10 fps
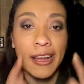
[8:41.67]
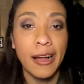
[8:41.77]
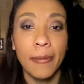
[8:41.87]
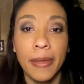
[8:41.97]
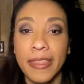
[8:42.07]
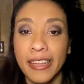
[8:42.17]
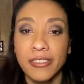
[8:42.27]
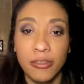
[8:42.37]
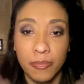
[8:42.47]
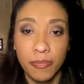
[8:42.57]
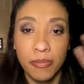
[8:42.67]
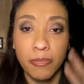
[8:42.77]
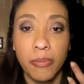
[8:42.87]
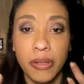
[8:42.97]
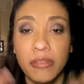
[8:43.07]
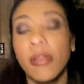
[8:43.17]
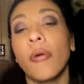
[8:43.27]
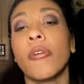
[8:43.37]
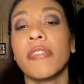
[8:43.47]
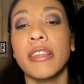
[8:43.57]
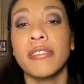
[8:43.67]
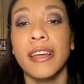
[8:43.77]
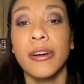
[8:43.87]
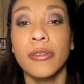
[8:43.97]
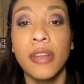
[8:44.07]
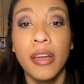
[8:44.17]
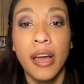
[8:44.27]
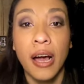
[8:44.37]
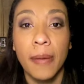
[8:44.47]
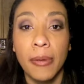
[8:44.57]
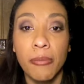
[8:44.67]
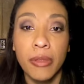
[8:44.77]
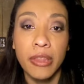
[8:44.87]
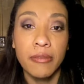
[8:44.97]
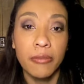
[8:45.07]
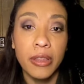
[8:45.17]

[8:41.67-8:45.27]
and that just brings the whole face down. And really